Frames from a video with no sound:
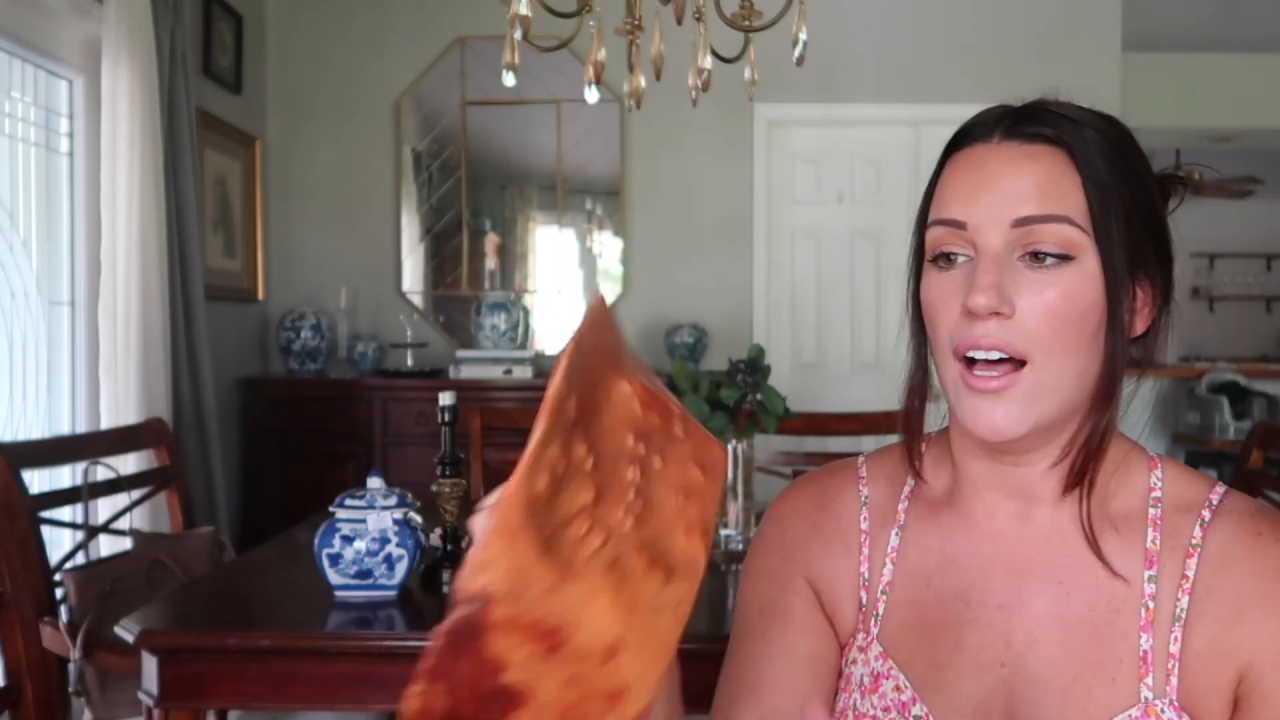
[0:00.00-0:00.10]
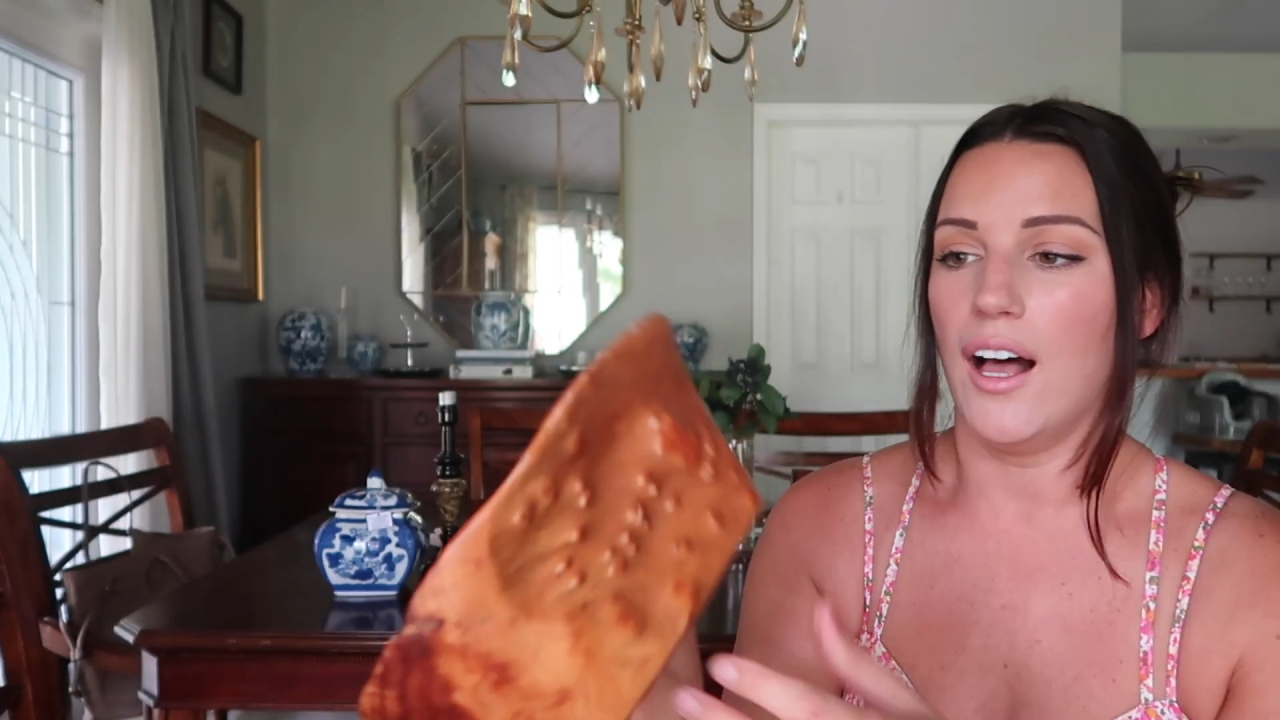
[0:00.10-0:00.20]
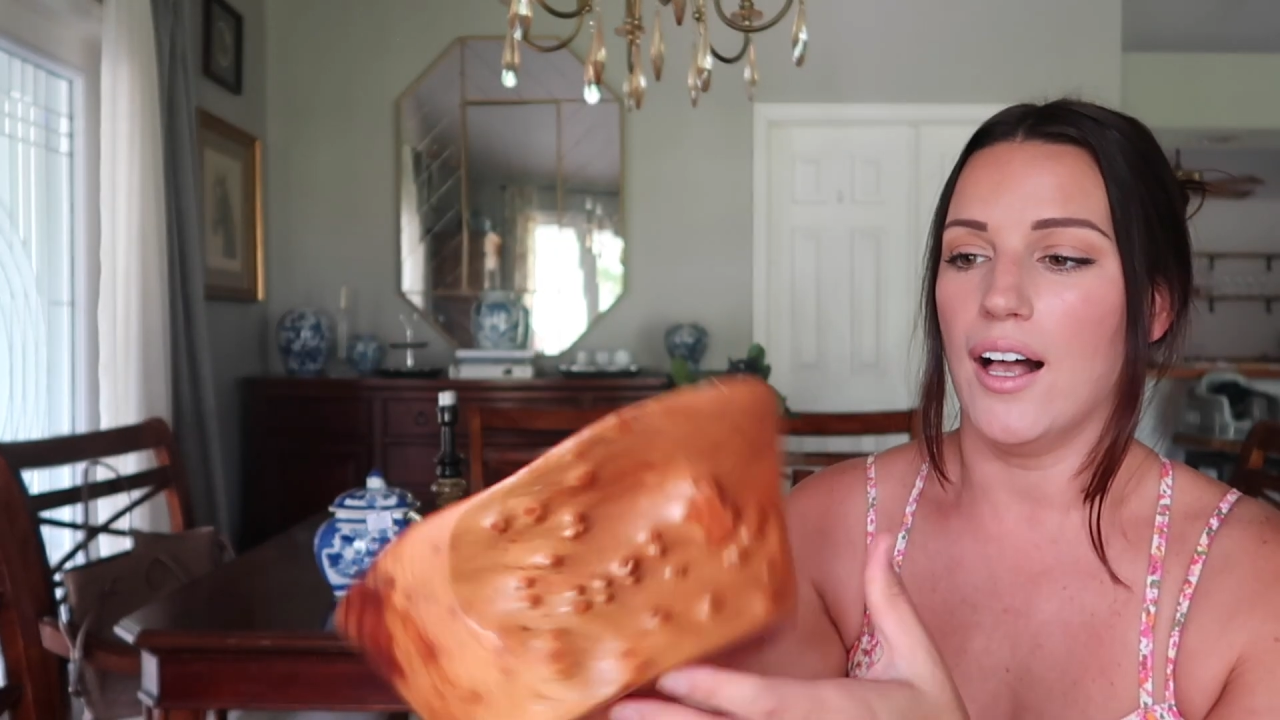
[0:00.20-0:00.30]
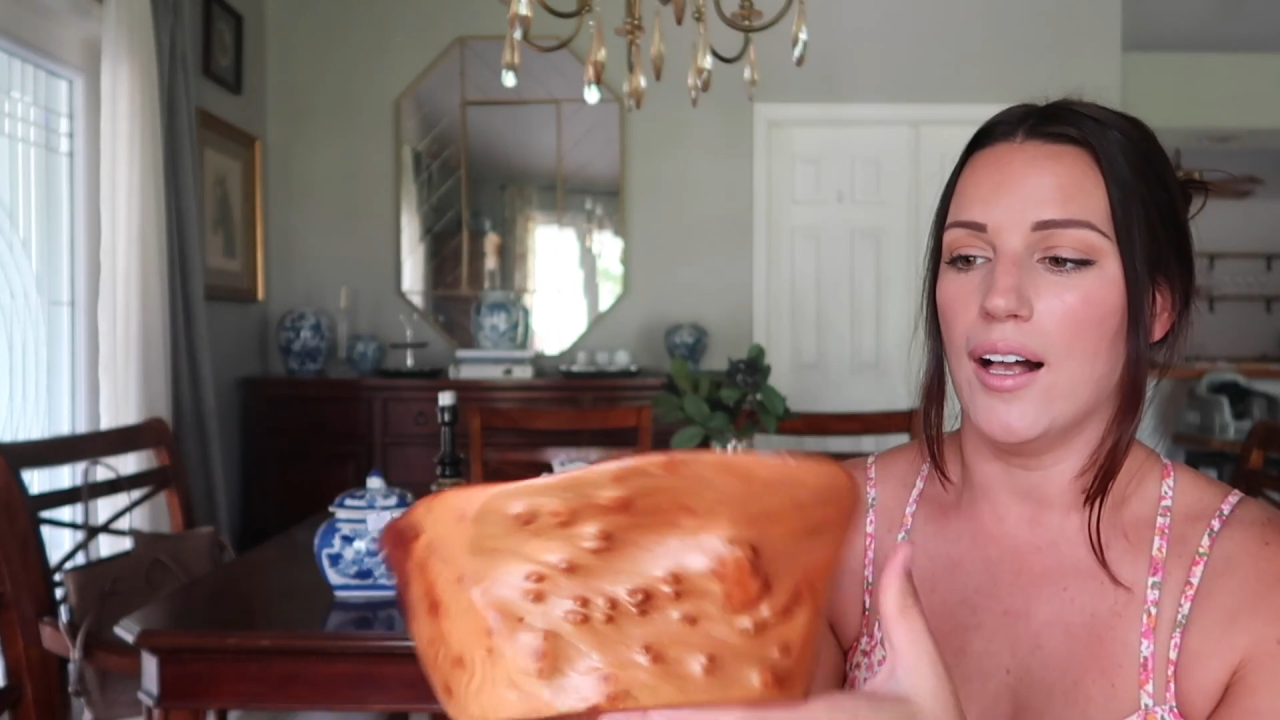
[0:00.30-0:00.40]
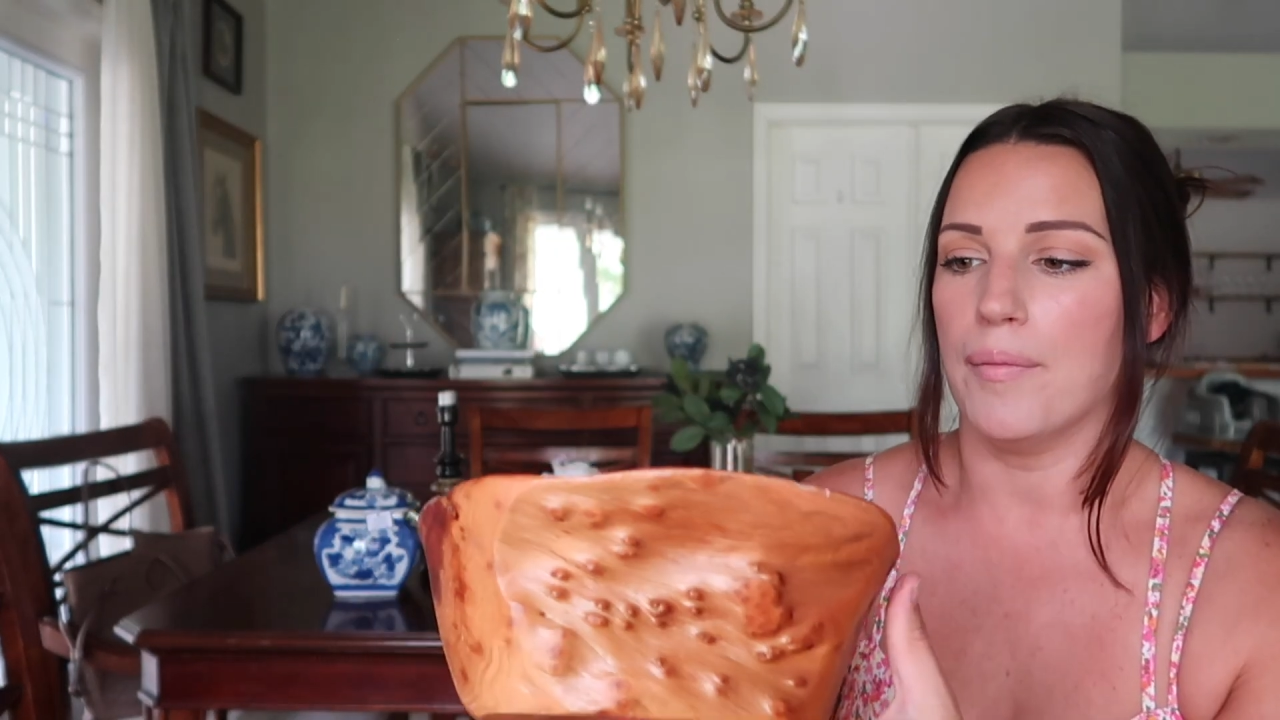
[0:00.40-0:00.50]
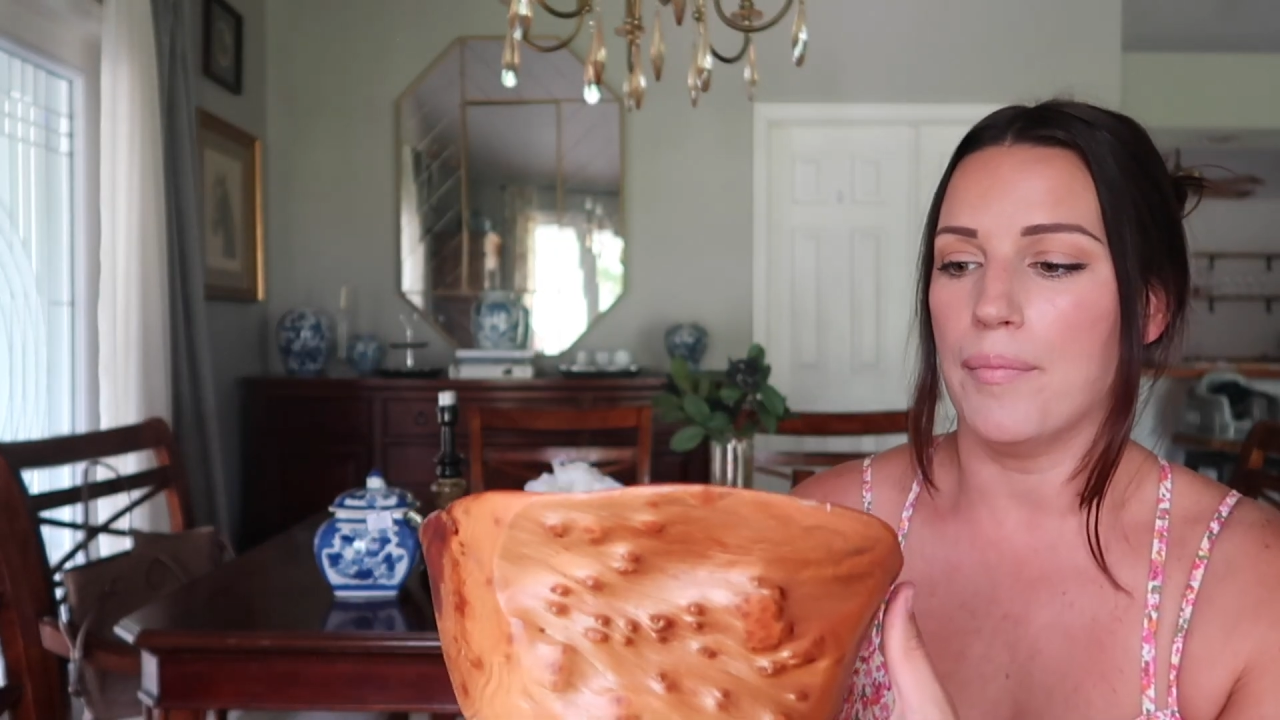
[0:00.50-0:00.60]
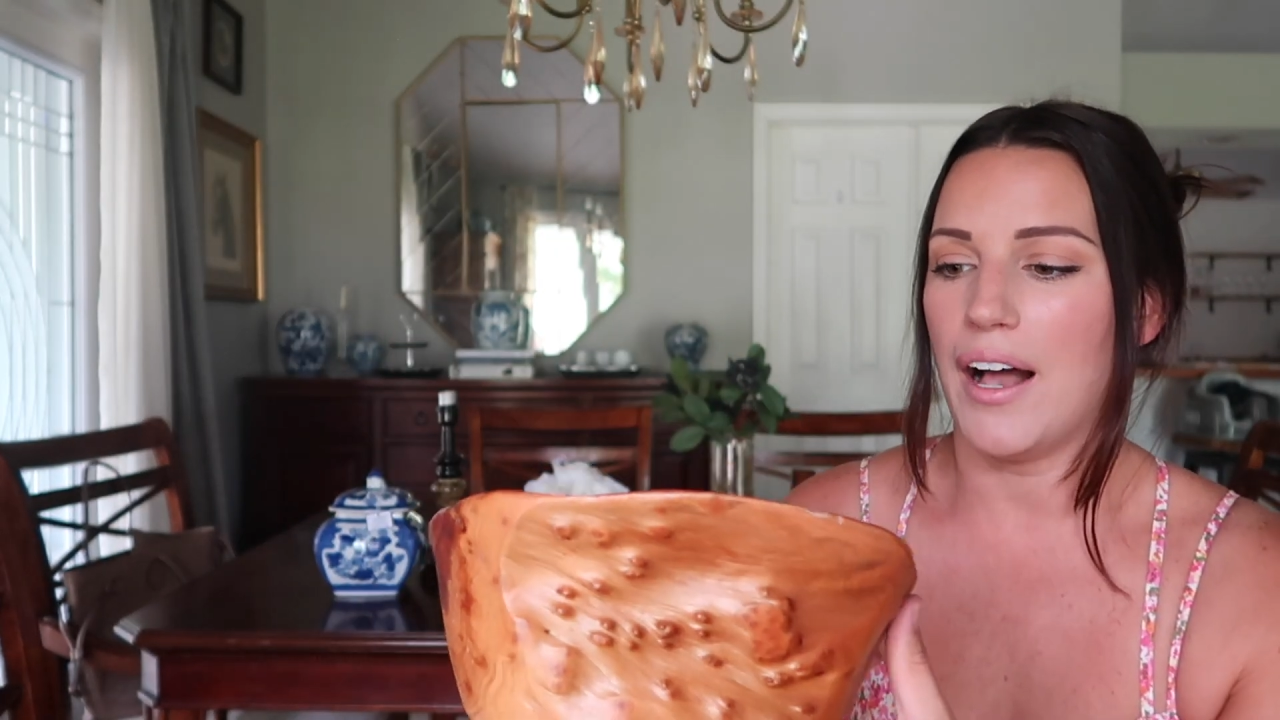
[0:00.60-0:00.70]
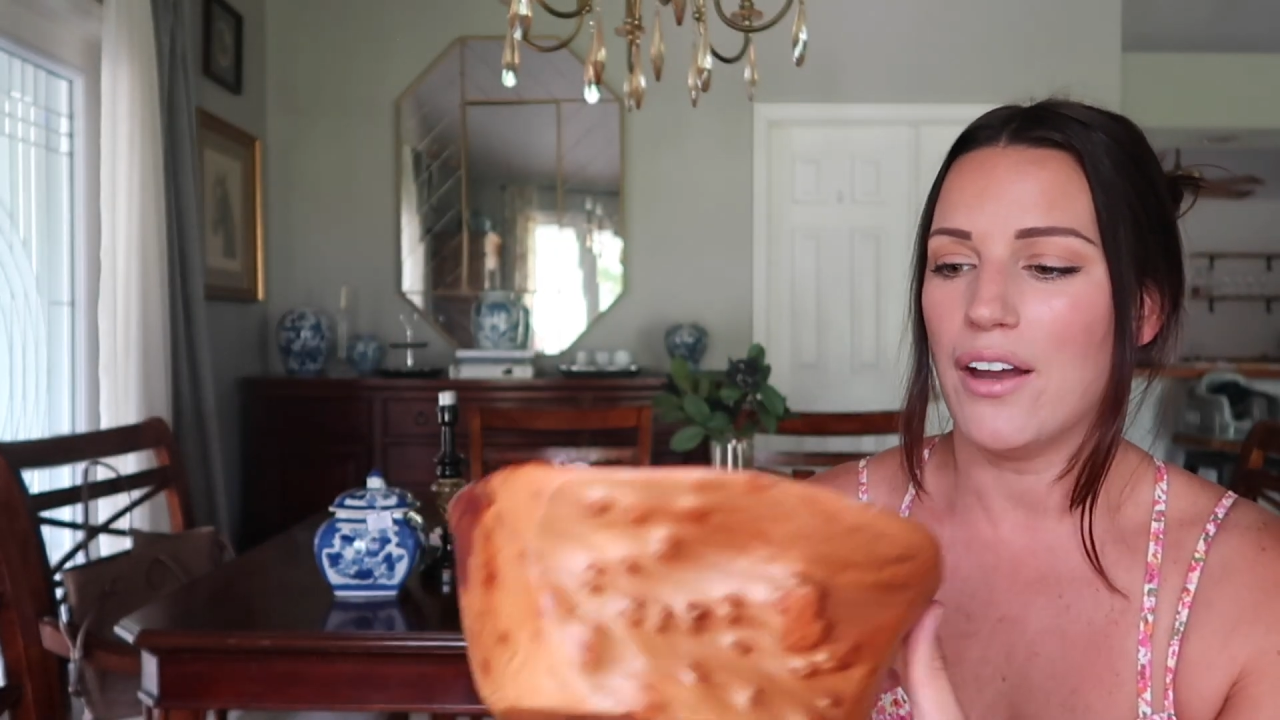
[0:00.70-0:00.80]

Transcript: I